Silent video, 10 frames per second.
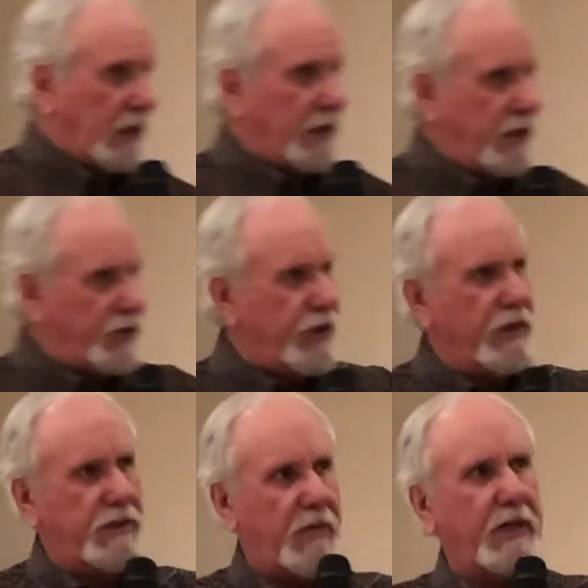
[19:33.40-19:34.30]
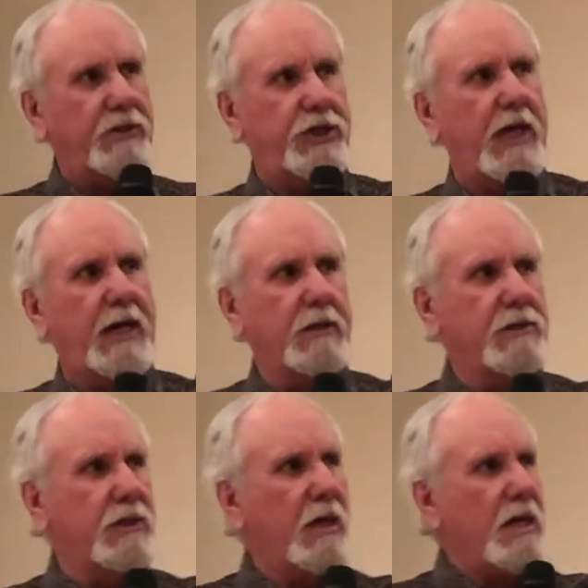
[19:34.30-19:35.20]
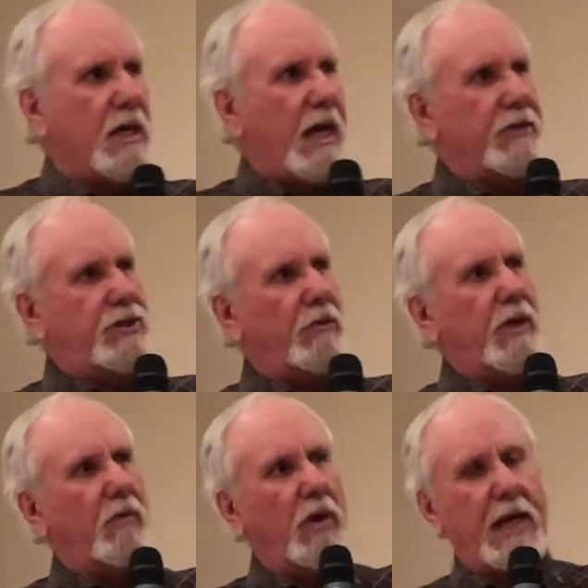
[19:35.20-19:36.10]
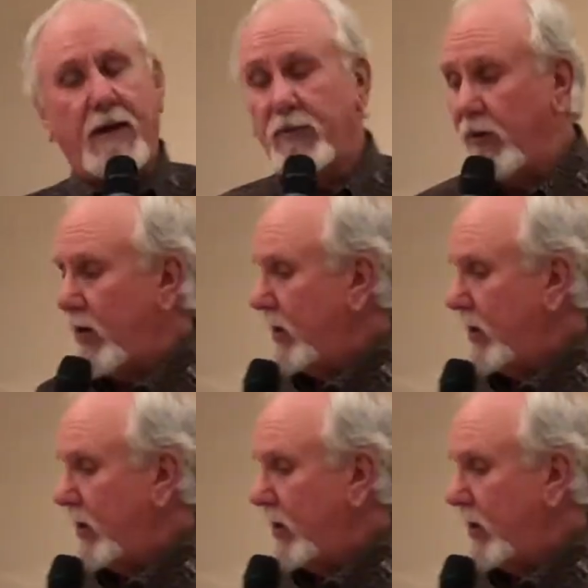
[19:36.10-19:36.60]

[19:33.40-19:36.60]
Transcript: the condition is about to change, and so that whatever